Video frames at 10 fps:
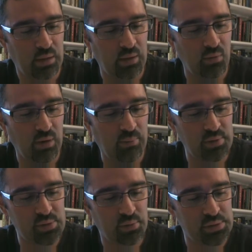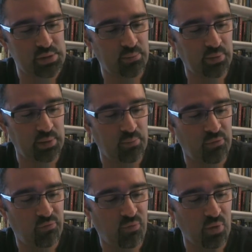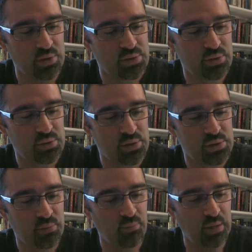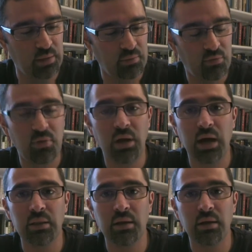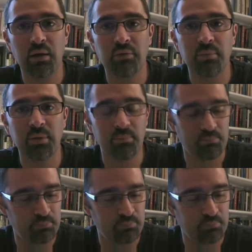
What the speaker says: And the rebels will simply be forced to submit to godly government.